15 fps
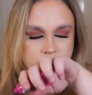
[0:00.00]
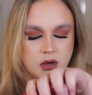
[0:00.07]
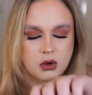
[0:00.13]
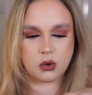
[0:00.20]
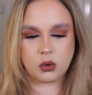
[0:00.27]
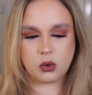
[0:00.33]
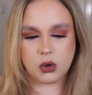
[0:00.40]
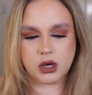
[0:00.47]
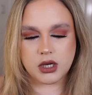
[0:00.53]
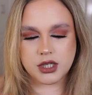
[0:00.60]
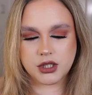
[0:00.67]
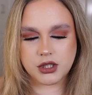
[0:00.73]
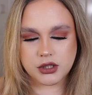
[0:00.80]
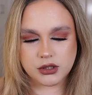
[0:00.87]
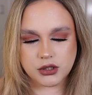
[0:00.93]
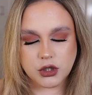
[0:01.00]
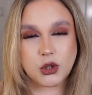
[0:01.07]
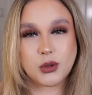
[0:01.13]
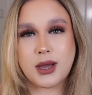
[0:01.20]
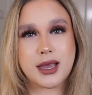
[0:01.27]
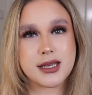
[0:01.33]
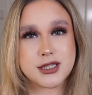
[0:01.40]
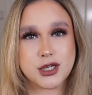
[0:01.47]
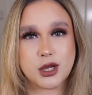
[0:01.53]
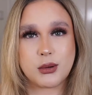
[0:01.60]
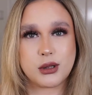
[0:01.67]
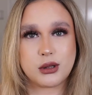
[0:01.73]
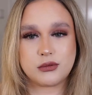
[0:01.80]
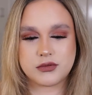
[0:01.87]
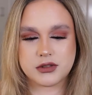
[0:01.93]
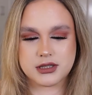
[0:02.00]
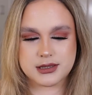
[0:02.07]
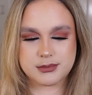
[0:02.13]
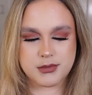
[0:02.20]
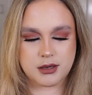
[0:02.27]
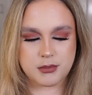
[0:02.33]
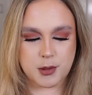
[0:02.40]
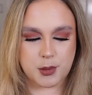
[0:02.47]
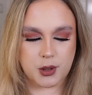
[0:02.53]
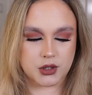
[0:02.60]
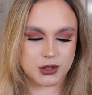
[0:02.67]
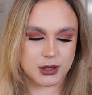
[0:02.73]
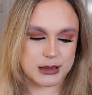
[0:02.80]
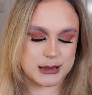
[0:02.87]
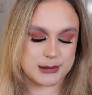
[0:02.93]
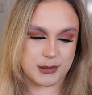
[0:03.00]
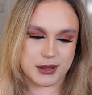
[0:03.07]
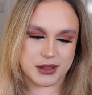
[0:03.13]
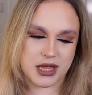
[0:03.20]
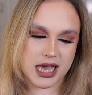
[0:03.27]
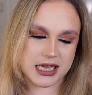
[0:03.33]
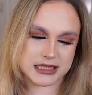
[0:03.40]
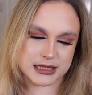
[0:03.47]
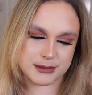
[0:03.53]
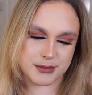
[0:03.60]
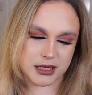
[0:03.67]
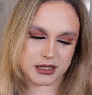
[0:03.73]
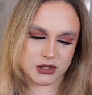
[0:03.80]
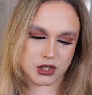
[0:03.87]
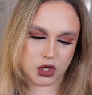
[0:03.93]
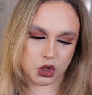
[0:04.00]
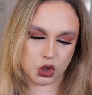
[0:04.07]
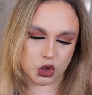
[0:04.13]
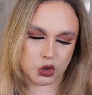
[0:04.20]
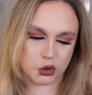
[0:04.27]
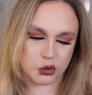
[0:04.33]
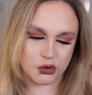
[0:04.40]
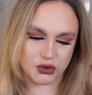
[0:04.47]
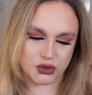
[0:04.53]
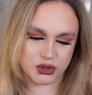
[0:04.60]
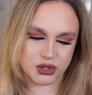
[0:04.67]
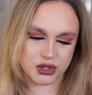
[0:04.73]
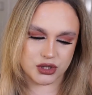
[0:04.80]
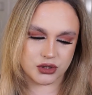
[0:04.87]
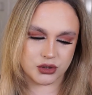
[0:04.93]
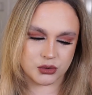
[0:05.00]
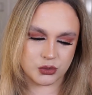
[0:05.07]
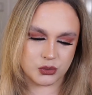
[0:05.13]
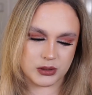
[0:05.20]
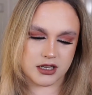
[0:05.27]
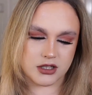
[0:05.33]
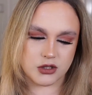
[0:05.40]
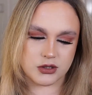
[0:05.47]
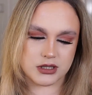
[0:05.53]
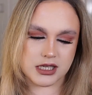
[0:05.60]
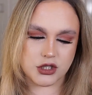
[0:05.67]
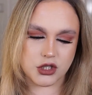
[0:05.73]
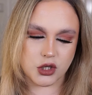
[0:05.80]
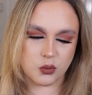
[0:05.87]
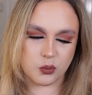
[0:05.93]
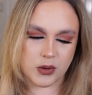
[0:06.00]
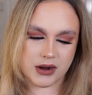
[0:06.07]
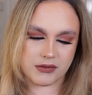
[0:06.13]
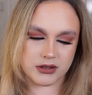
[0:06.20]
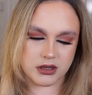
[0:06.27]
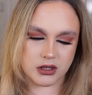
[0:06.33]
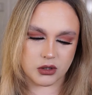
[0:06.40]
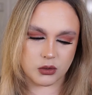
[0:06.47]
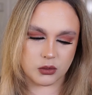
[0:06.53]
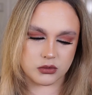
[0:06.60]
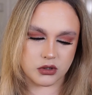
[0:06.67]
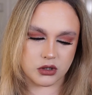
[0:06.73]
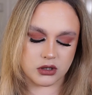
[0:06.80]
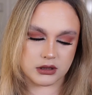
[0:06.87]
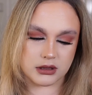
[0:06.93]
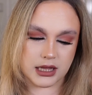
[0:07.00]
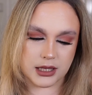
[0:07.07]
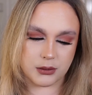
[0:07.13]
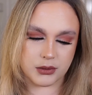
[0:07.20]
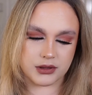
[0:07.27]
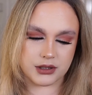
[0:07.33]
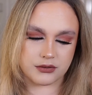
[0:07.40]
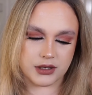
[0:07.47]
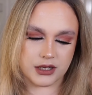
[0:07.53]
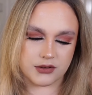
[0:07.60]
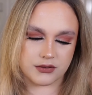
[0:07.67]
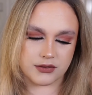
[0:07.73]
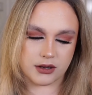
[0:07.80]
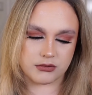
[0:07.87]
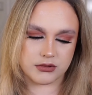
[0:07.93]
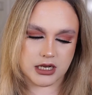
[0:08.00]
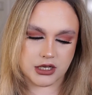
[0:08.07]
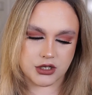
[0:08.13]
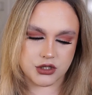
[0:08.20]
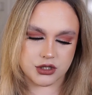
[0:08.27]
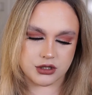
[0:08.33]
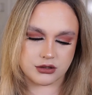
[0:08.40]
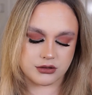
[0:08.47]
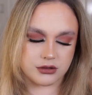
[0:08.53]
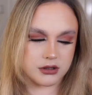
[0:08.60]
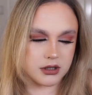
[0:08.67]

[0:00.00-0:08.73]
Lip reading: Oh, you guys know I love to smell my products, but that smells good. Oh, so it says you can wear alone or lay with your favourite foundation.